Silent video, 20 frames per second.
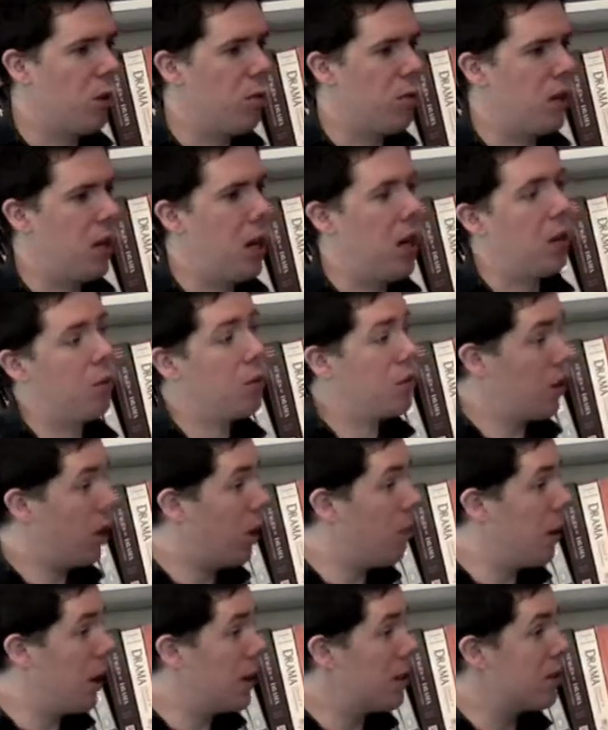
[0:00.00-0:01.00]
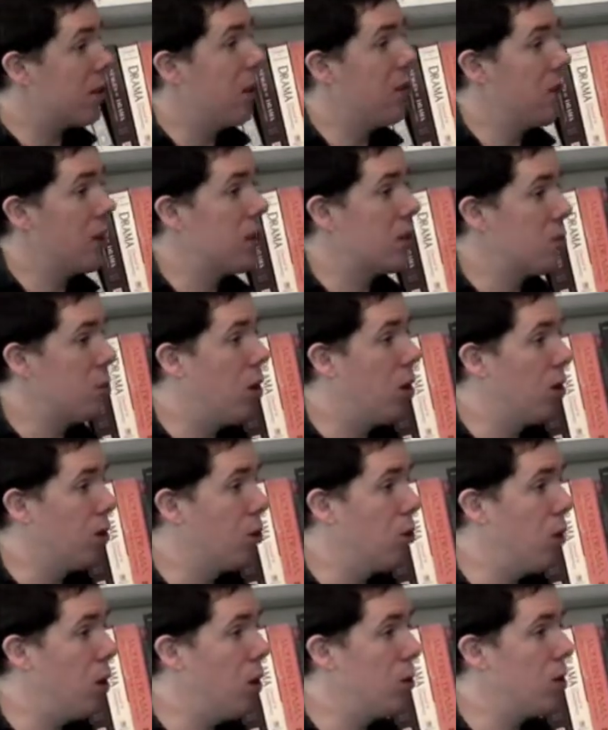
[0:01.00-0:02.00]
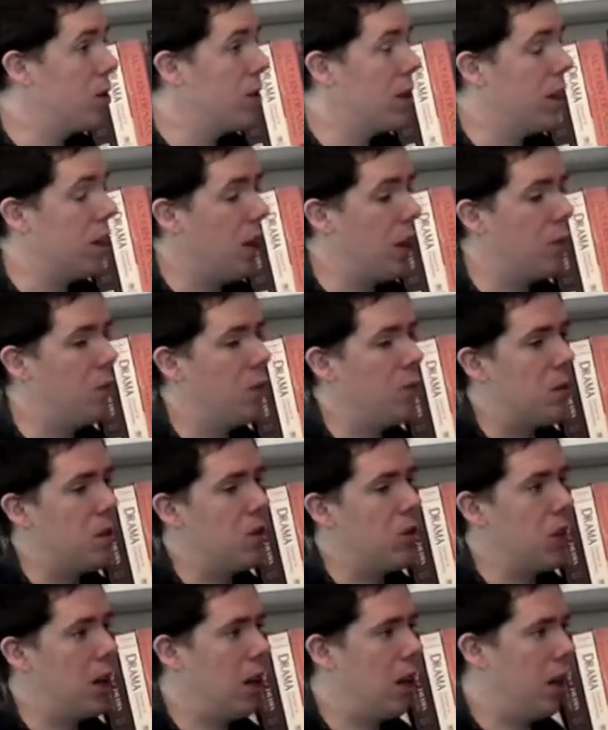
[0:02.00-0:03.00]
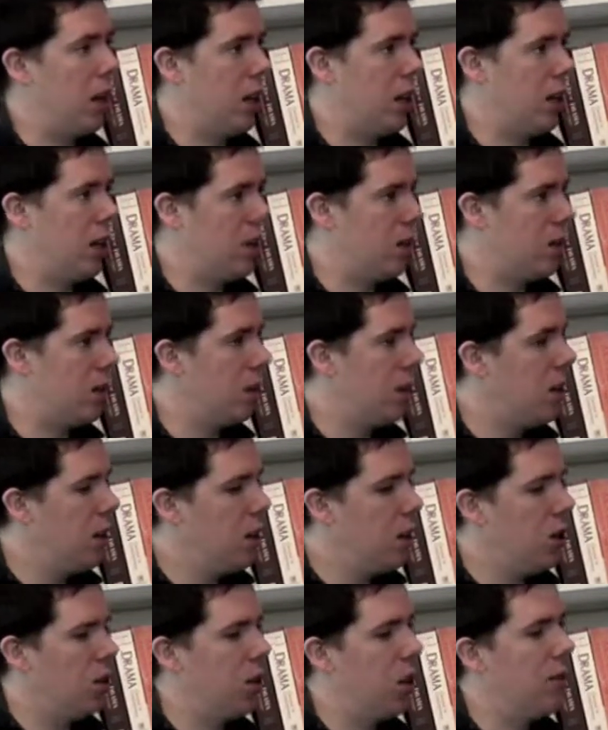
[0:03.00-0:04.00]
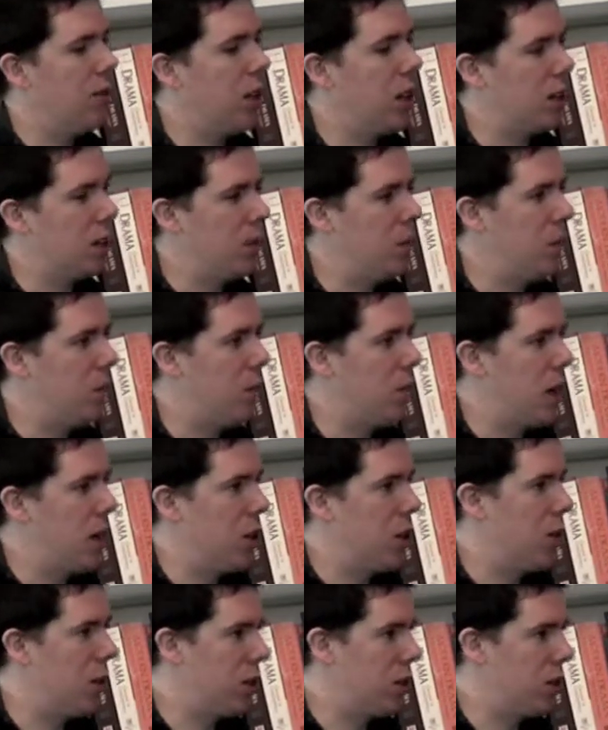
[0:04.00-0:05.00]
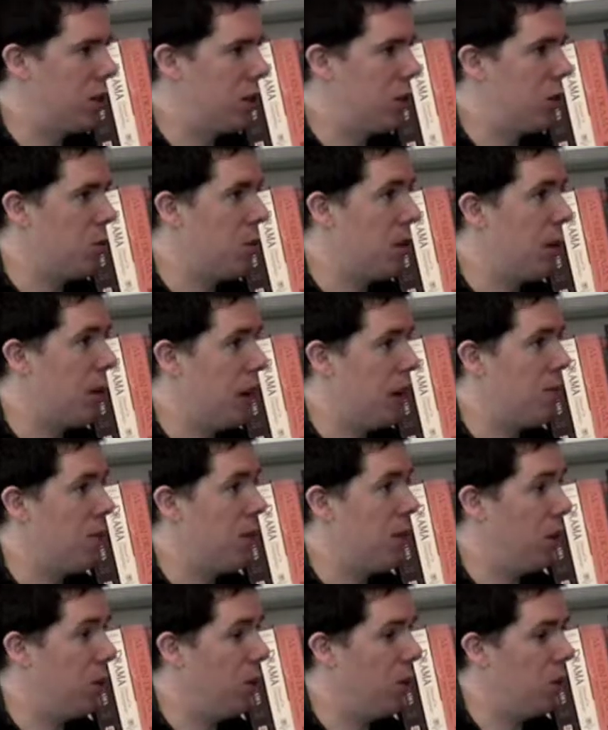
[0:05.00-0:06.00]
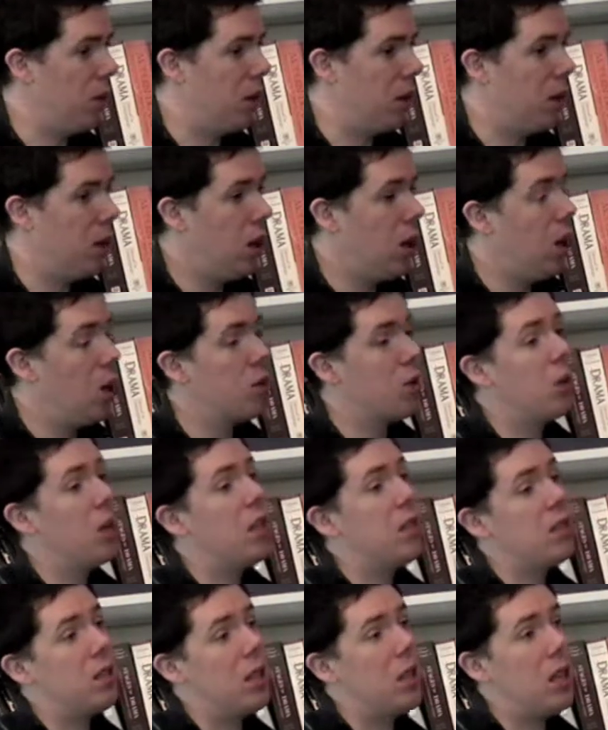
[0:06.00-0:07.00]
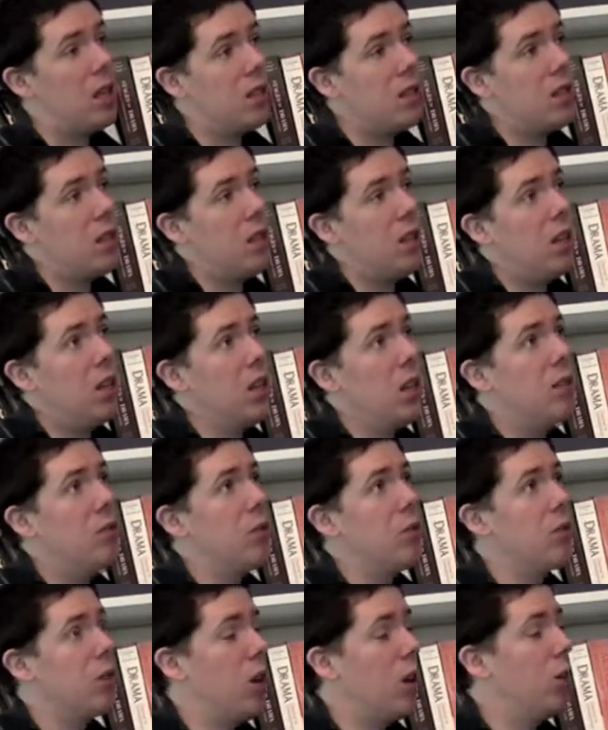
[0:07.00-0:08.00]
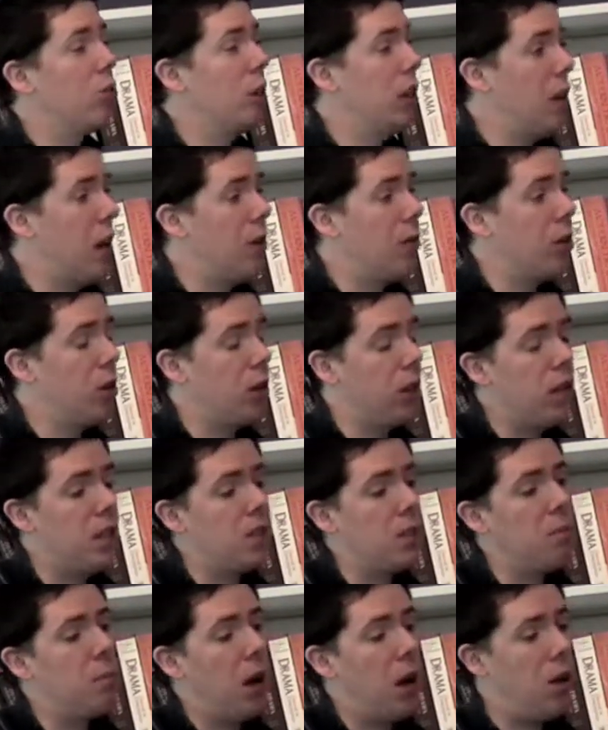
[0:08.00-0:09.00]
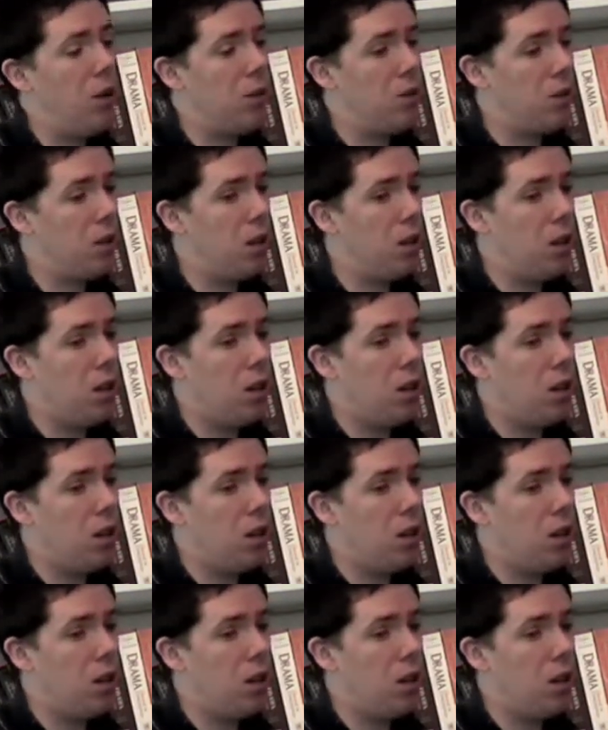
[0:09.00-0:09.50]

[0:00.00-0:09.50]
women. And it was all based on this one quote that came from Miss Chatelaine, this, "You'll never get to know the man you are until you become the woman." So it is, even though it's called Real Life Girl, it is about